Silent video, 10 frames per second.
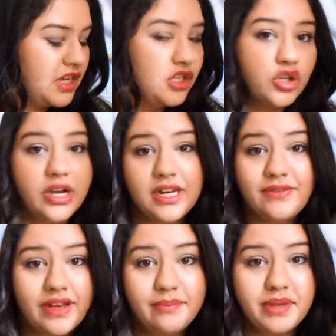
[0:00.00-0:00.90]
trying to
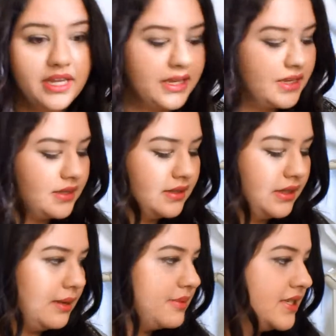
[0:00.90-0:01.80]
find pink
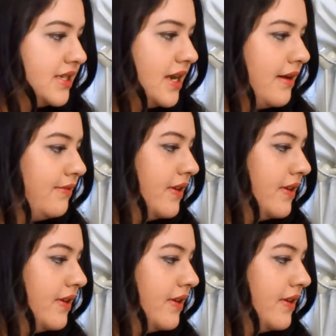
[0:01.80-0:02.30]
lip stuff.